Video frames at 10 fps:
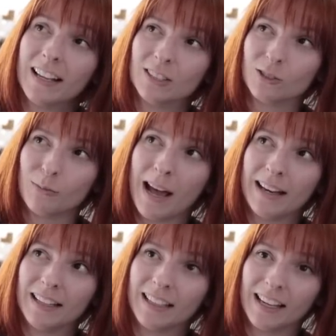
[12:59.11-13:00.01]
as
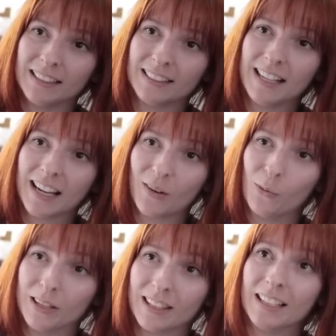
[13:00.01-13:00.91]
dramatic as thick
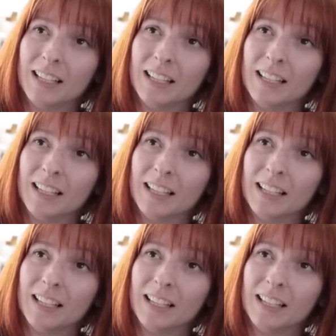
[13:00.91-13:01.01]
with